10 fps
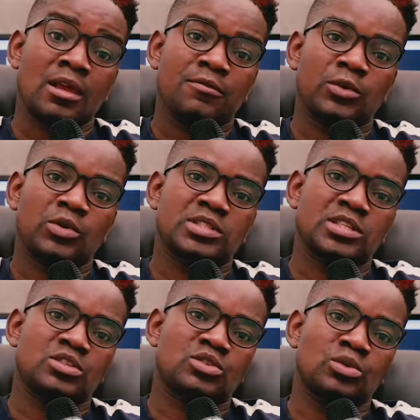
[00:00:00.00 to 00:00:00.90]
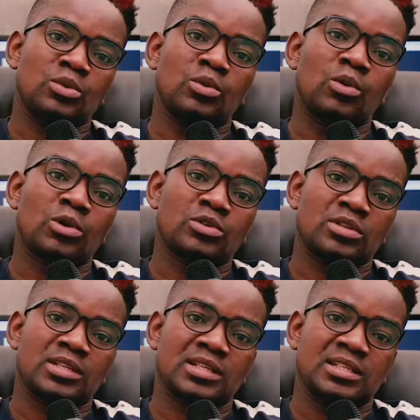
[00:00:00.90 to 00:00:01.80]
frequencies to go
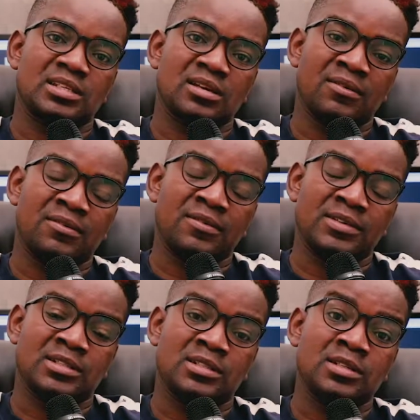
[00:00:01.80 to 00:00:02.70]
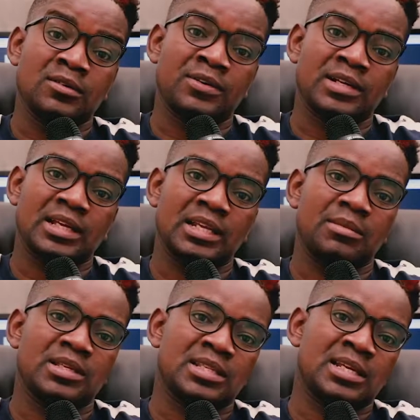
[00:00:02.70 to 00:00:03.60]
to the diff- different
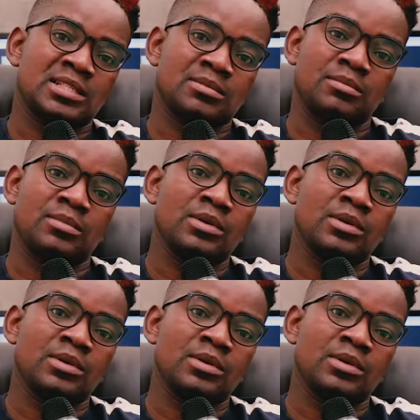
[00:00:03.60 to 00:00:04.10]
element that is